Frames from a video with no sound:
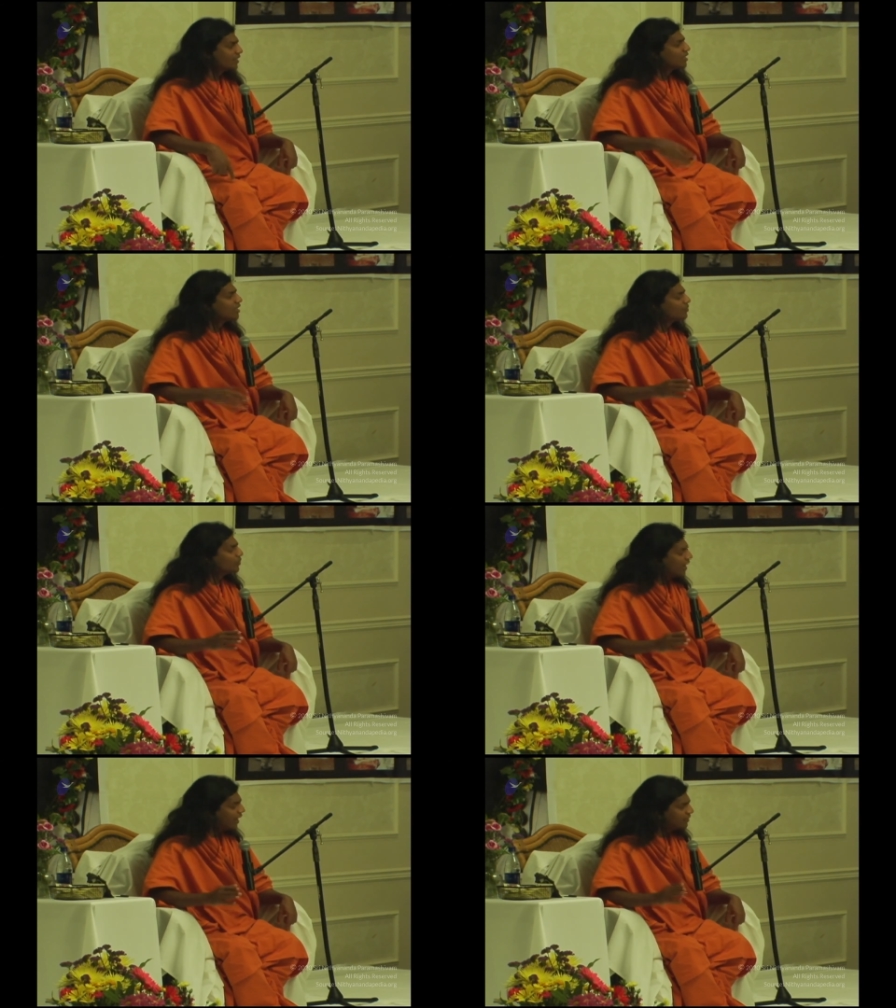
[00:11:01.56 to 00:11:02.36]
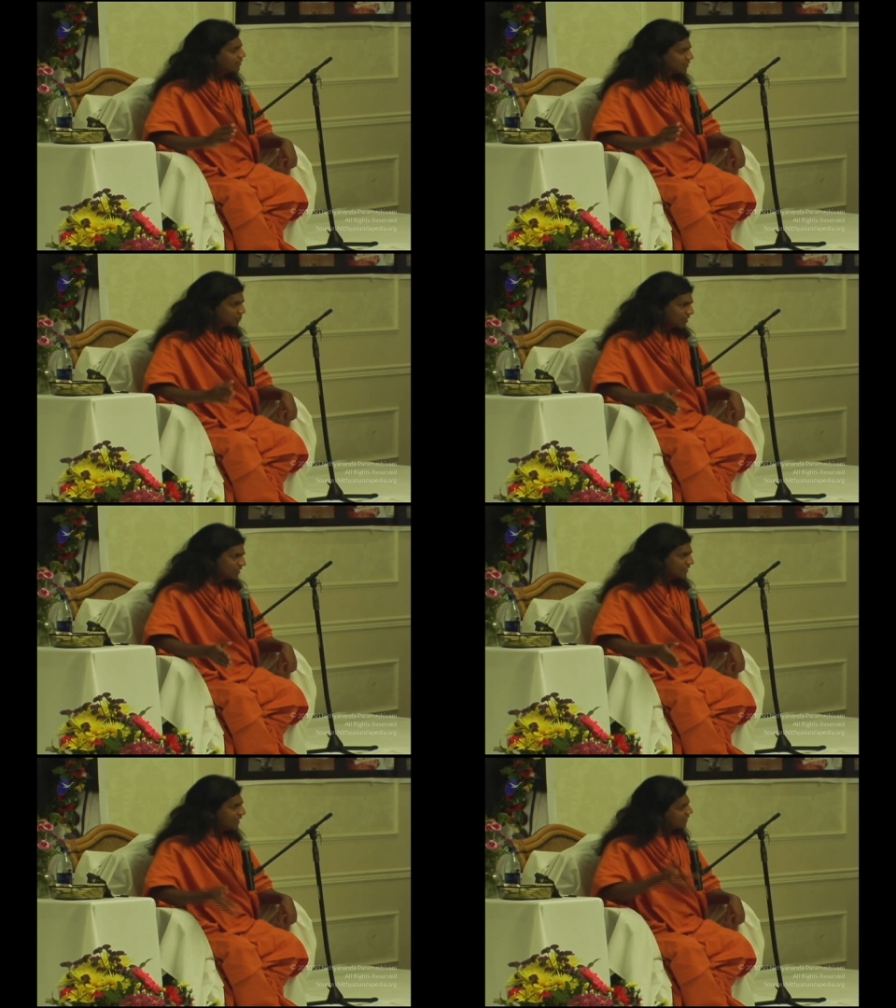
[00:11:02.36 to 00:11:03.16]
If you had this much
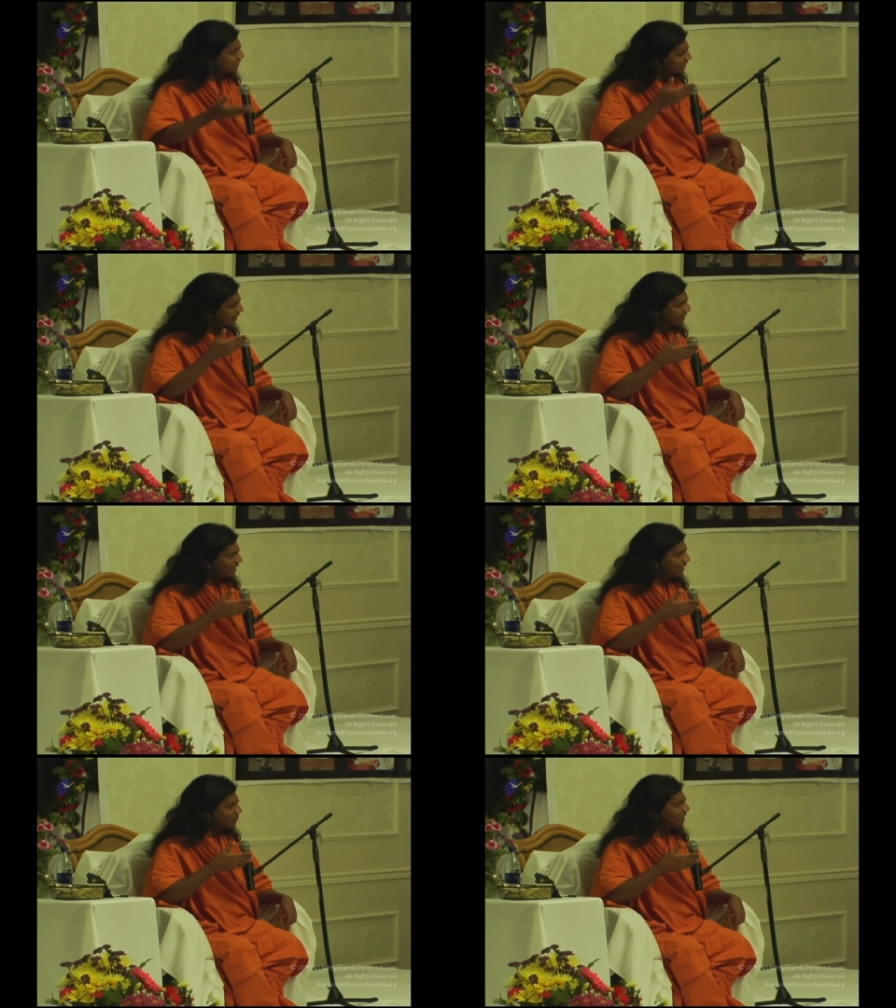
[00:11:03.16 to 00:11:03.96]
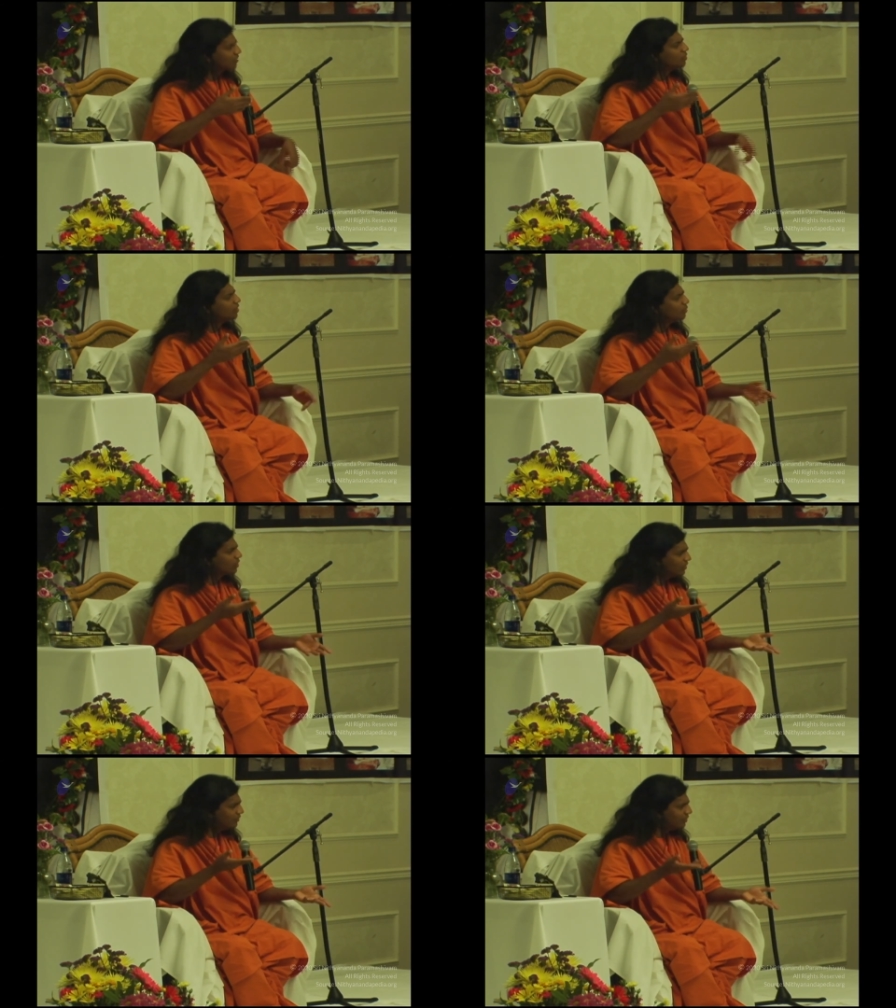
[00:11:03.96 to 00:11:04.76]
intelligence that time, naturally you would
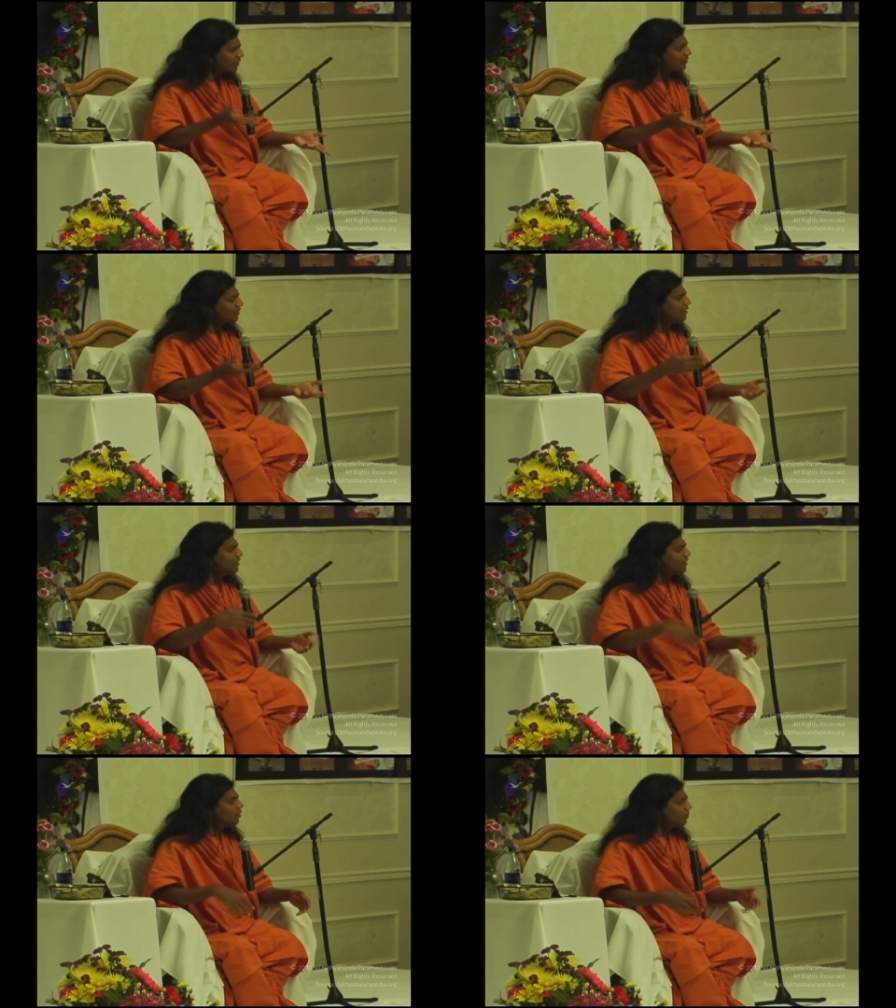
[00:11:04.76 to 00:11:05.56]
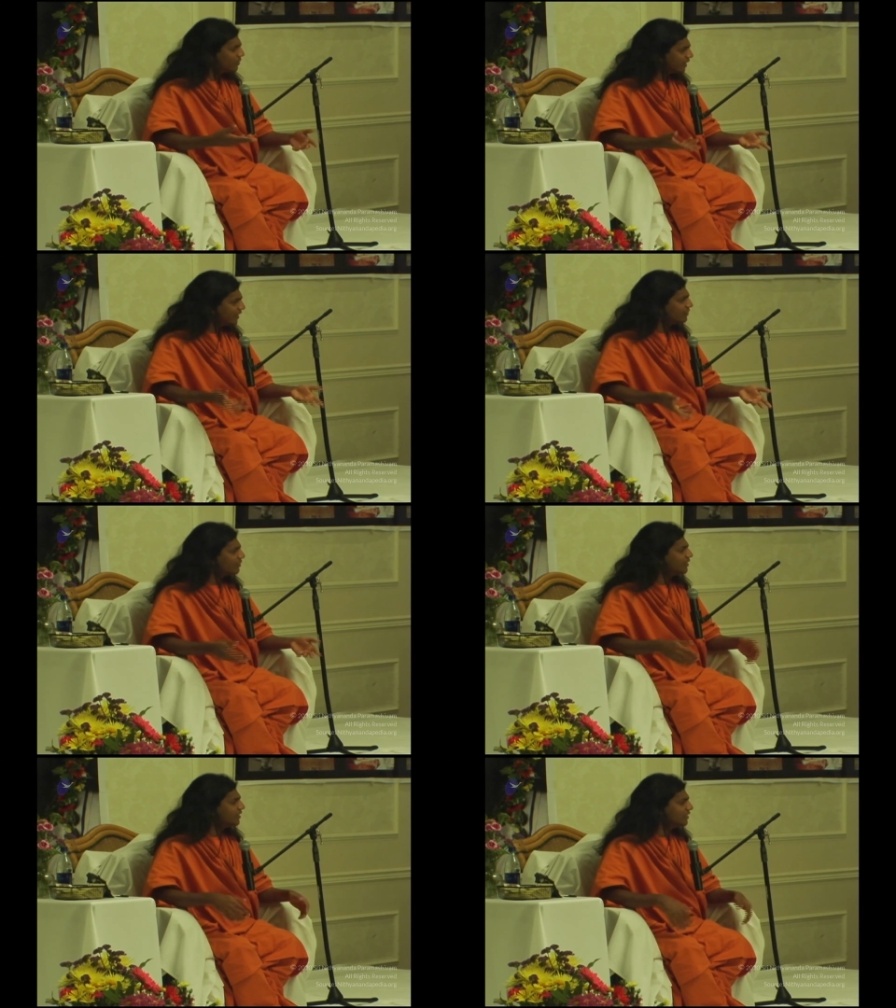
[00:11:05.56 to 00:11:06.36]
have lived, you would have taken a
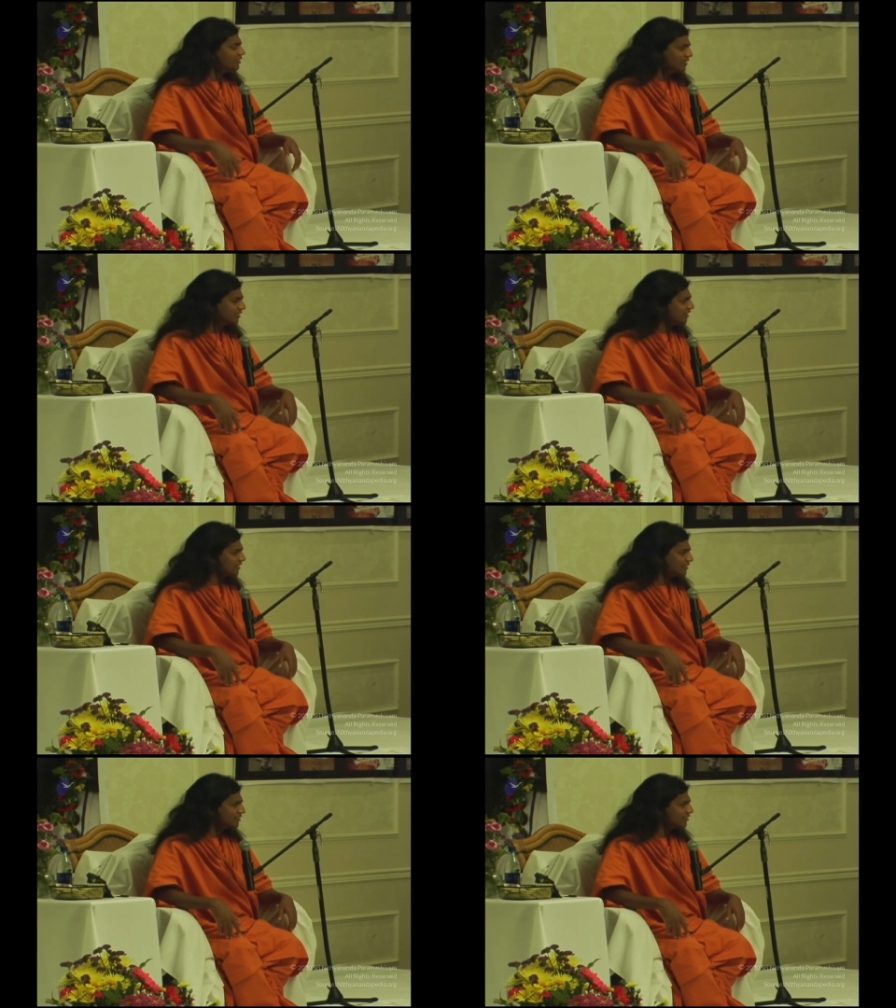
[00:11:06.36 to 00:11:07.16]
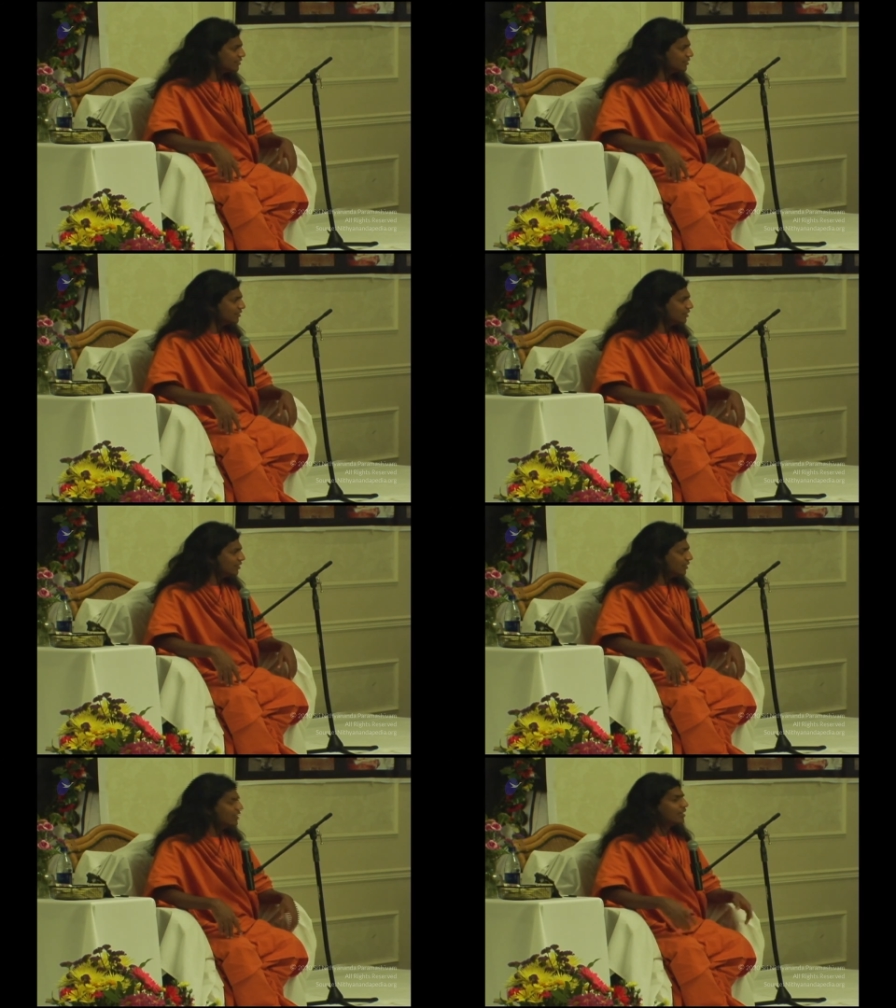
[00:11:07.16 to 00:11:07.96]
different decision.
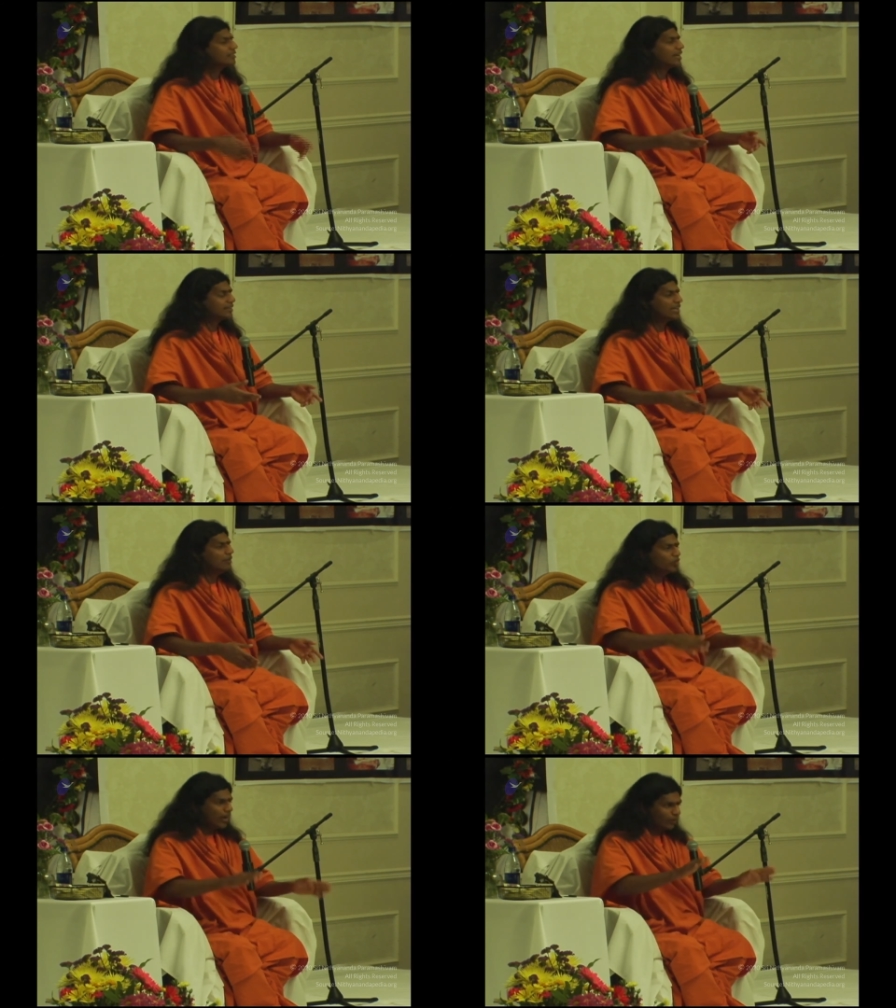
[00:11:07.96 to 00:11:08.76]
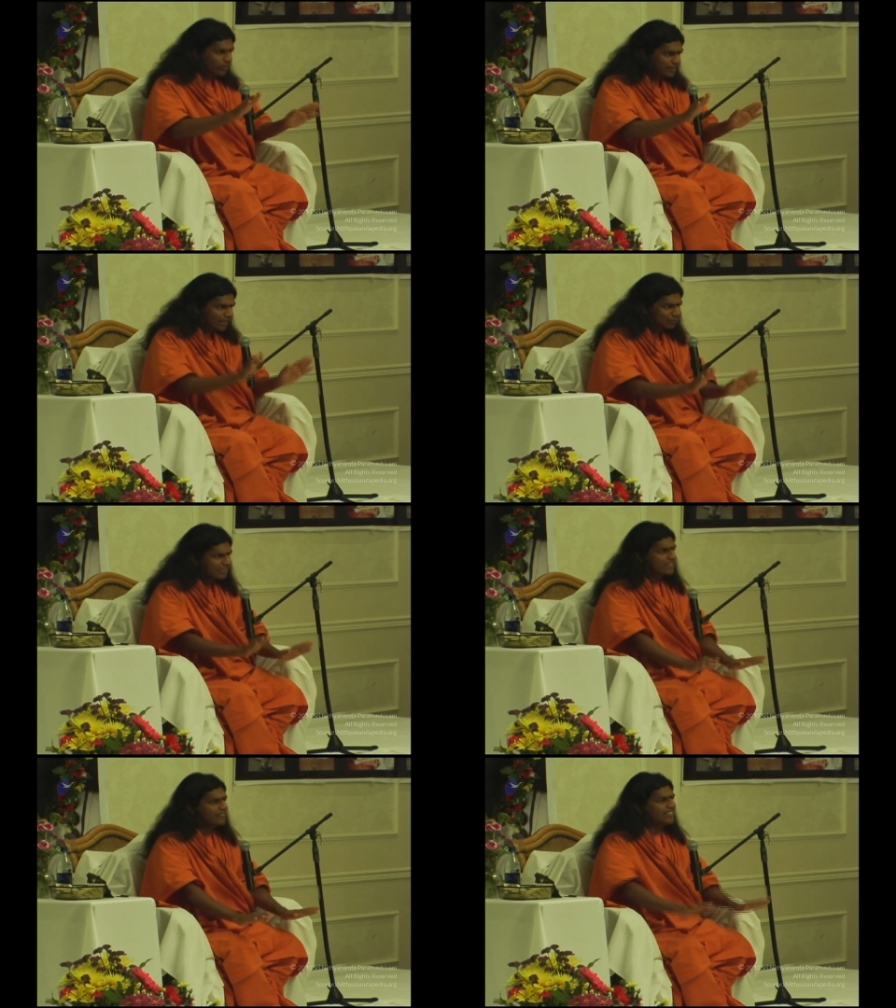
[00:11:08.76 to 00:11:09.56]
That time you had only that
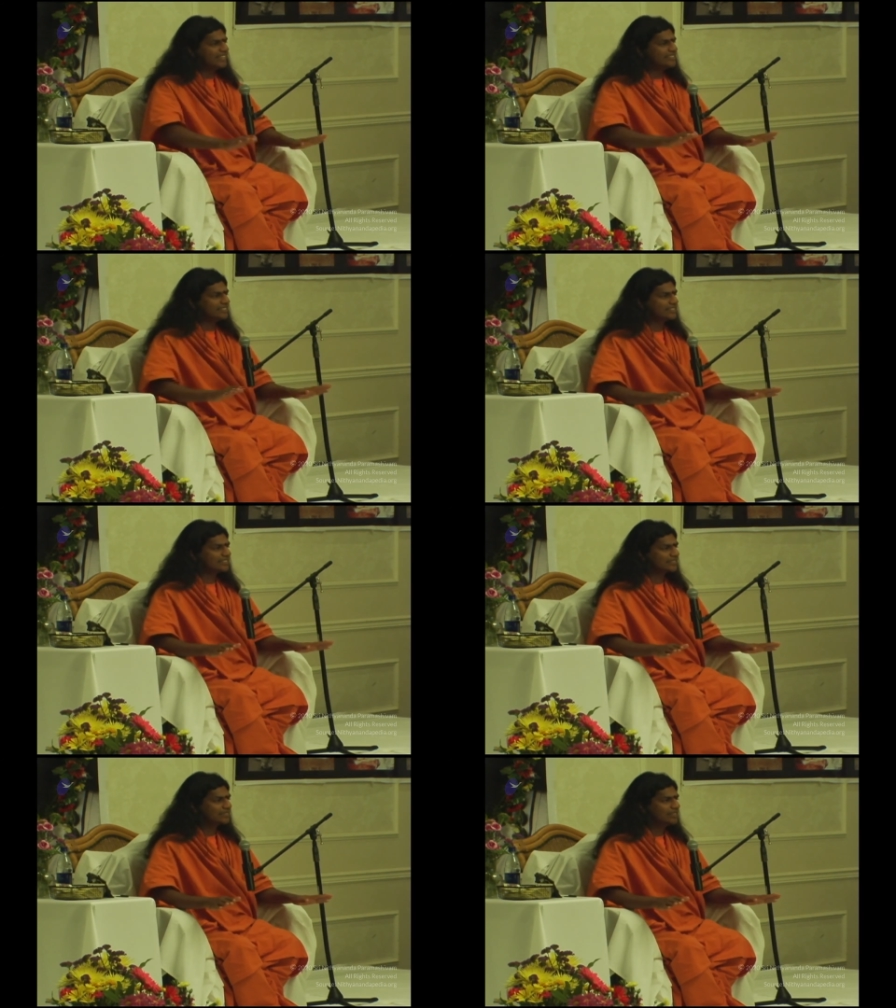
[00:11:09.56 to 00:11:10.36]
much of intelligence.